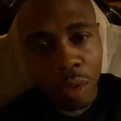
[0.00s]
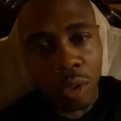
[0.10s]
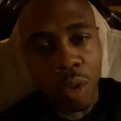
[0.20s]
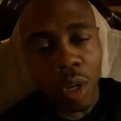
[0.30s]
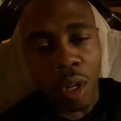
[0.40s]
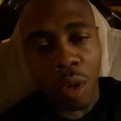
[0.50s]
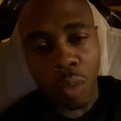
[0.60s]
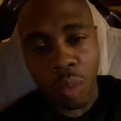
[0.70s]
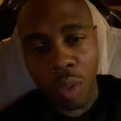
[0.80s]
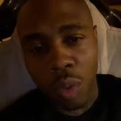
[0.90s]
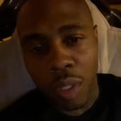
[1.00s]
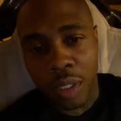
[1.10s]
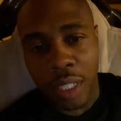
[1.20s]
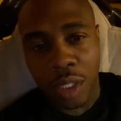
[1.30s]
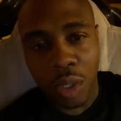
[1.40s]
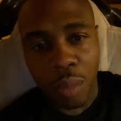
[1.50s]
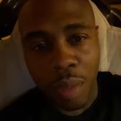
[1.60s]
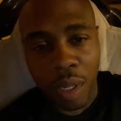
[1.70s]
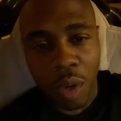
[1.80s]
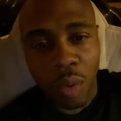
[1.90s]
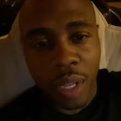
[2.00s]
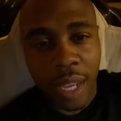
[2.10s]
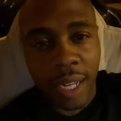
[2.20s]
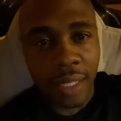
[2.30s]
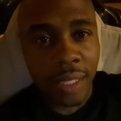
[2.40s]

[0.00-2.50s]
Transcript: What's going on? You in Santo Domingo? Where you at in